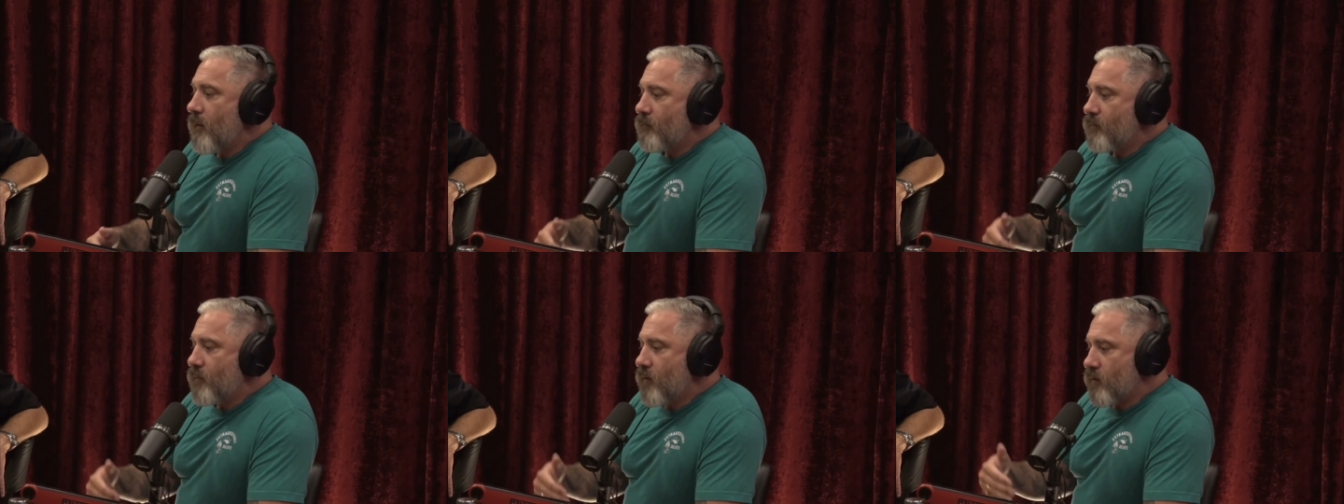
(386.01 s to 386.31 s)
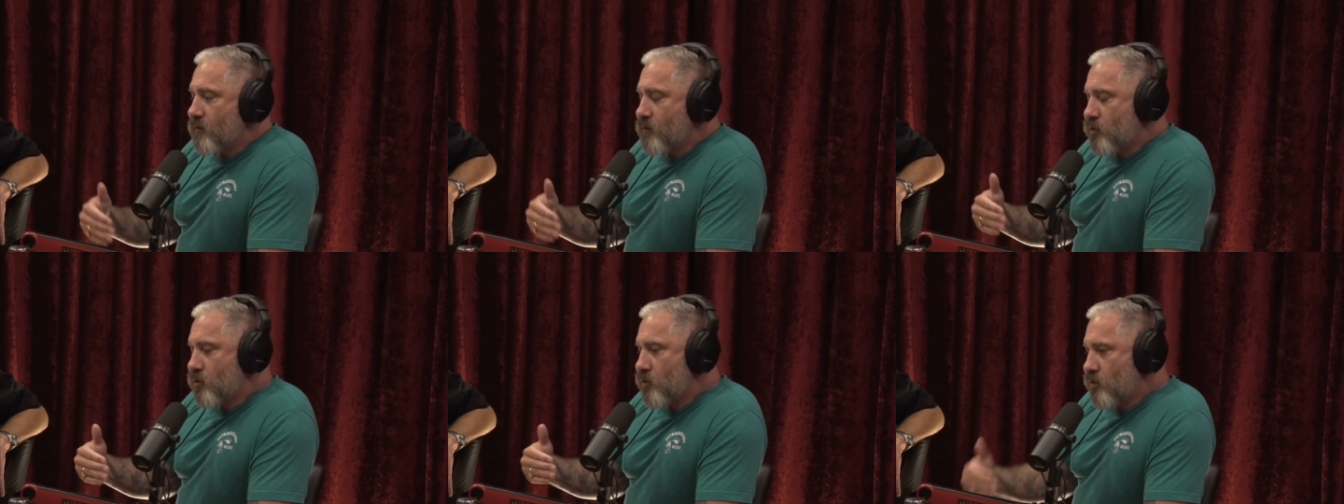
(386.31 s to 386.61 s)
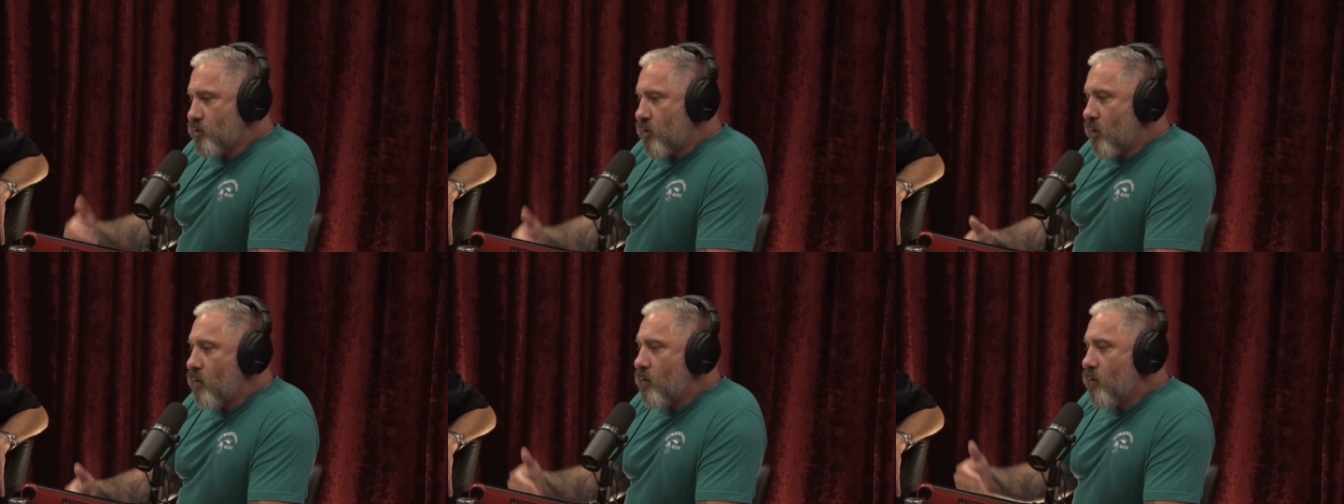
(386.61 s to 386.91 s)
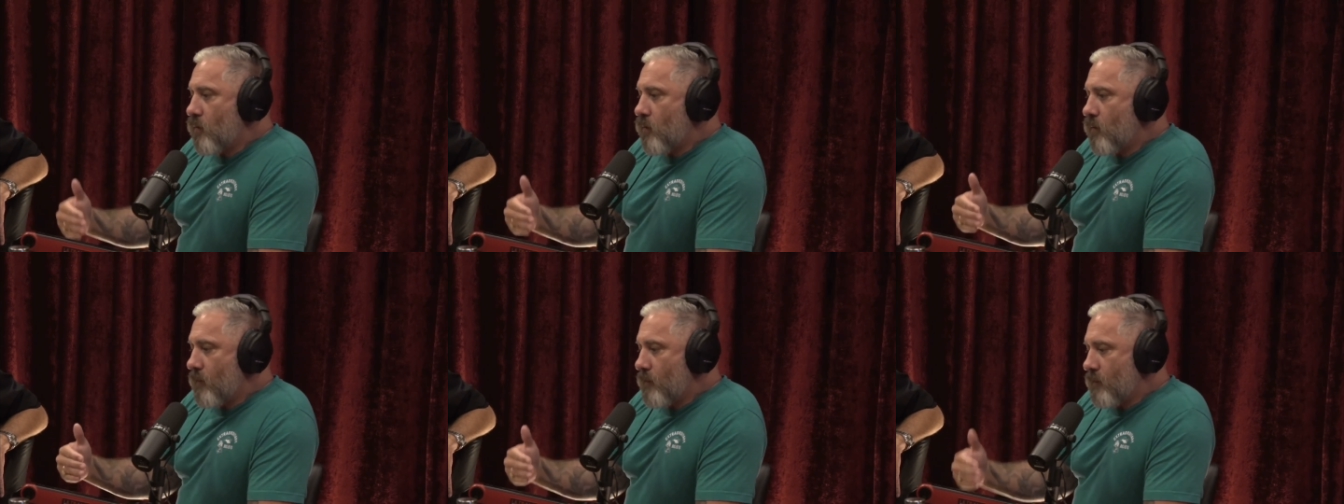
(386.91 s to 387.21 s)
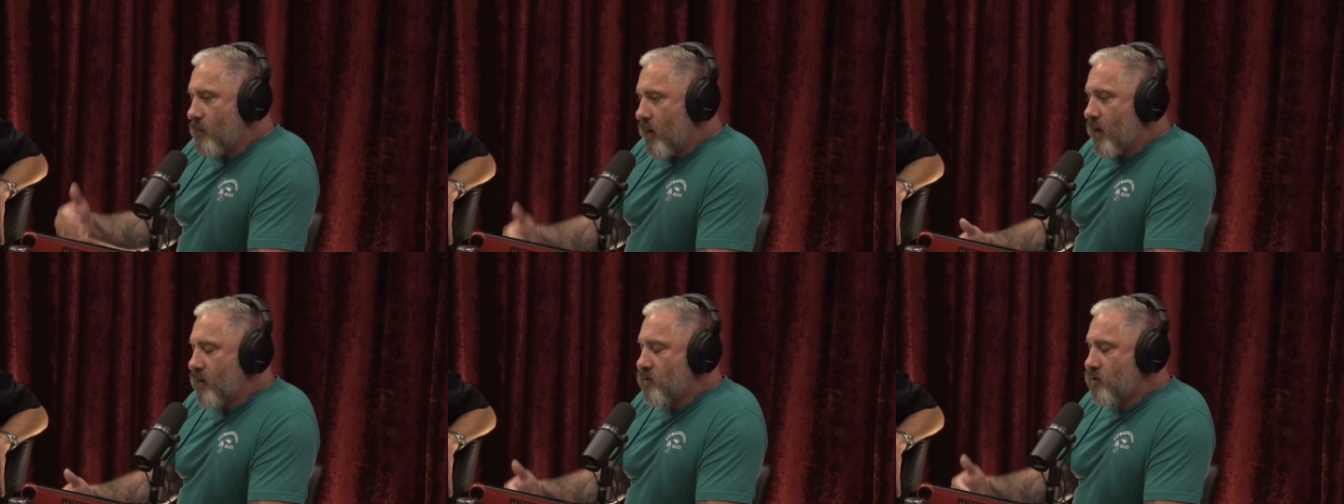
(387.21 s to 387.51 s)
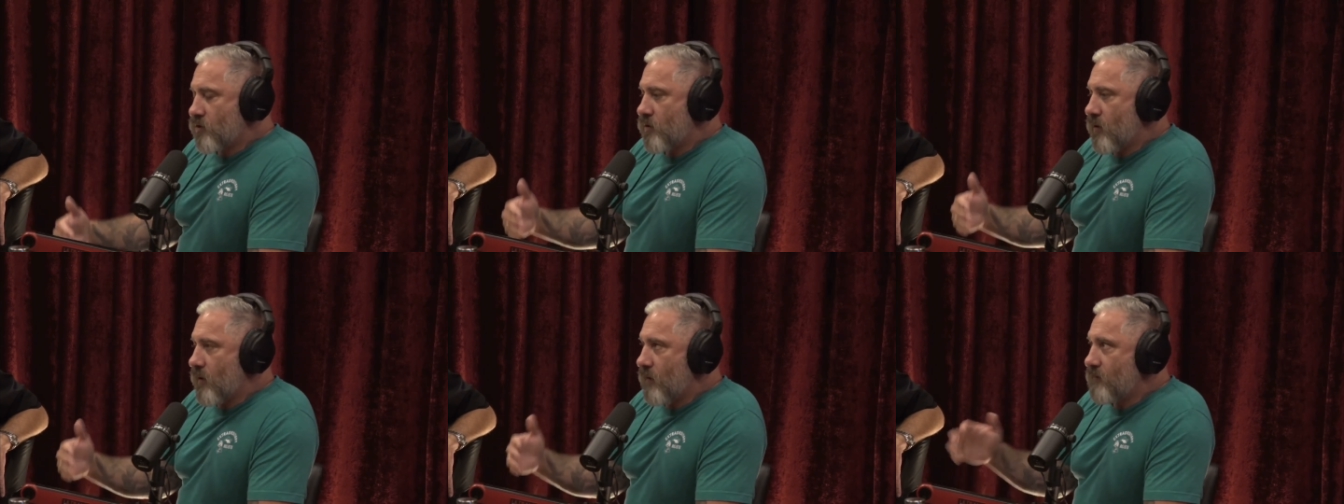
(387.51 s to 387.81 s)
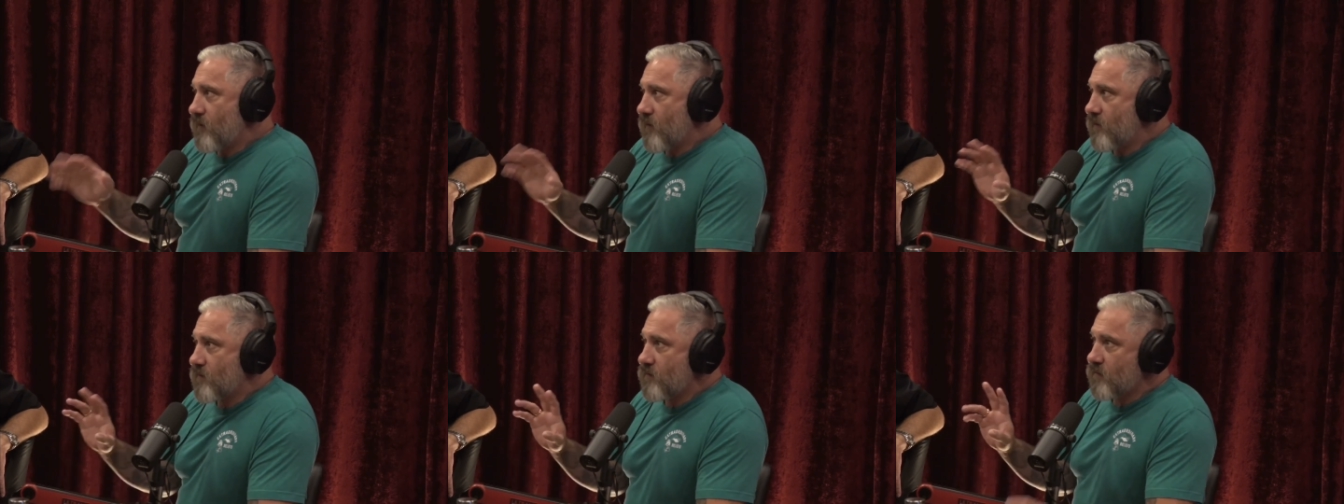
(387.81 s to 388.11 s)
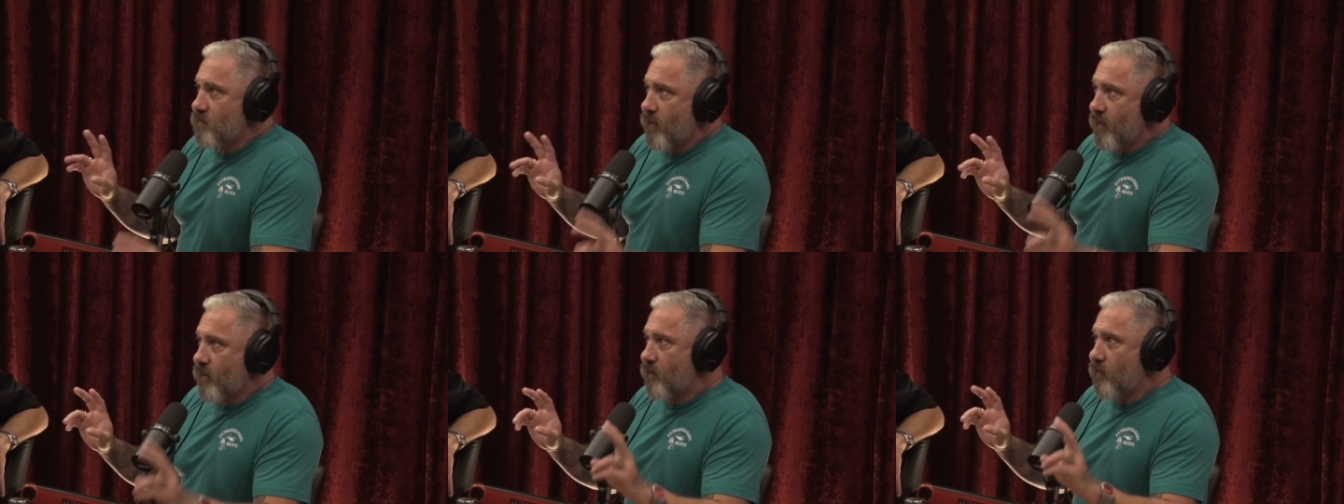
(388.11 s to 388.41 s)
there's so much of this like